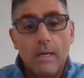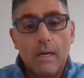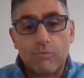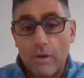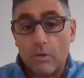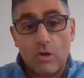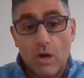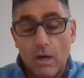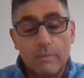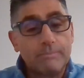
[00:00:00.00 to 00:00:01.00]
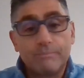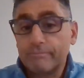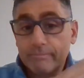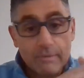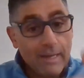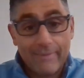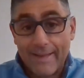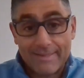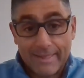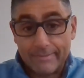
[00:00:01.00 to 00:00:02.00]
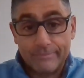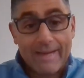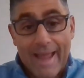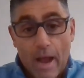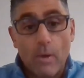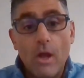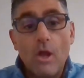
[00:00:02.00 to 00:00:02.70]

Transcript: rental car, and that's it. Now,